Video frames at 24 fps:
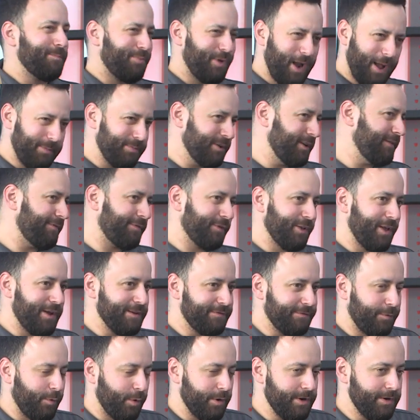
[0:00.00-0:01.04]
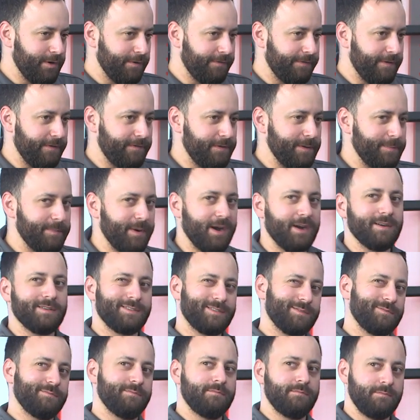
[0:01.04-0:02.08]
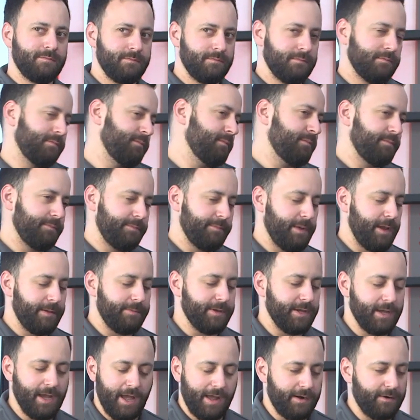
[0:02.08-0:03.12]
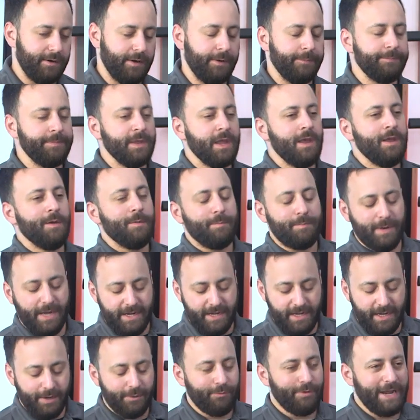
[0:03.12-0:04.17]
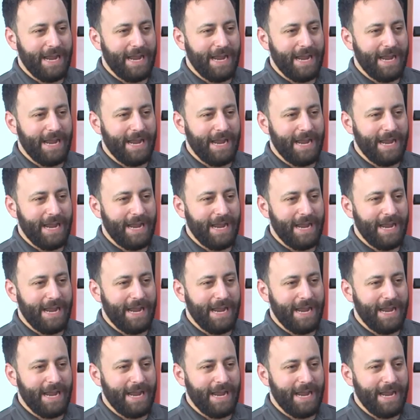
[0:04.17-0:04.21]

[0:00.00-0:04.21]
probably for like 40 or 50 bucks. Maybe, I don't know. But